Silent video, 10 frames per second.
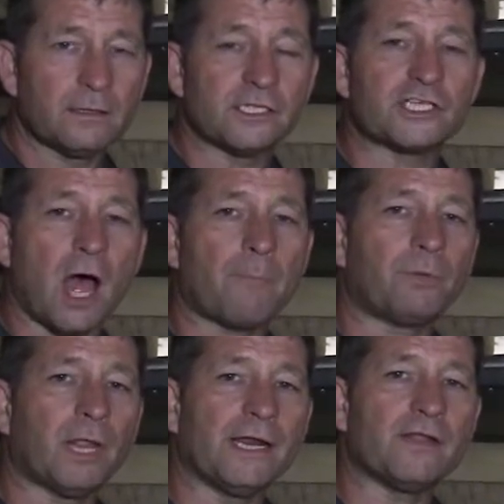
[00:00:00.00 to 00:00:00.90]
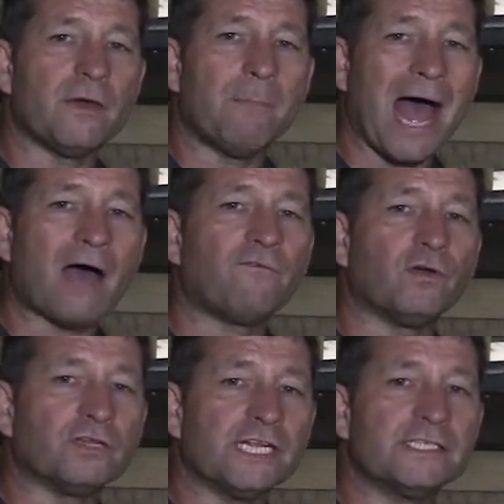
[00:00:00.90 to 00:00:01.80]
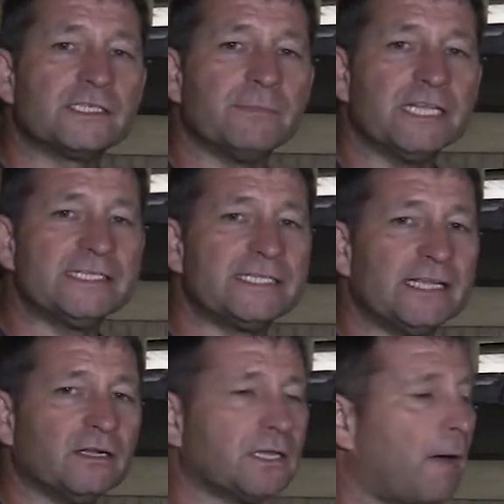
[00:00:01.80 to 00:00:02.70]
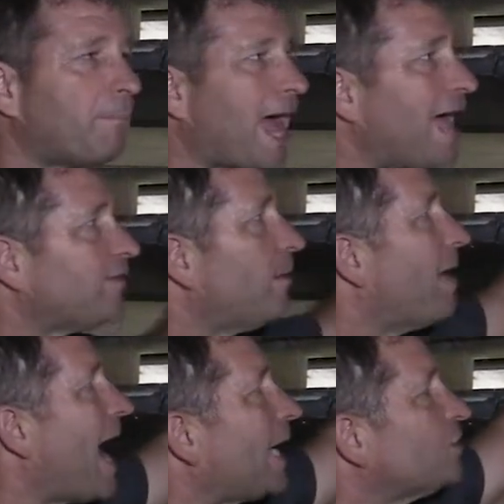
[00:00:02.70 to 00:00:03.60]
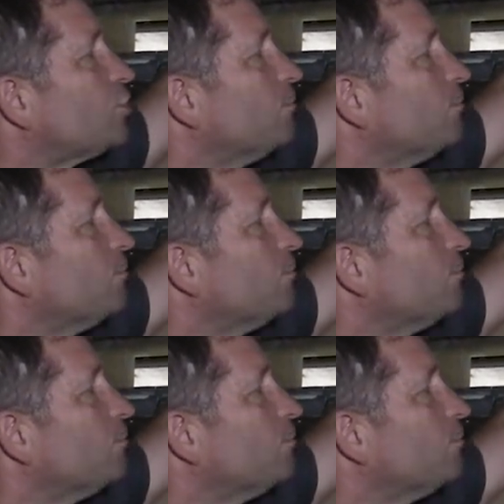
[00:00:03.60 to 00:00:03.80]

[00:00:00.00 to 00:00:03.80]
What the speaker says: The top plate of the baffle needs to be sealed up at the back to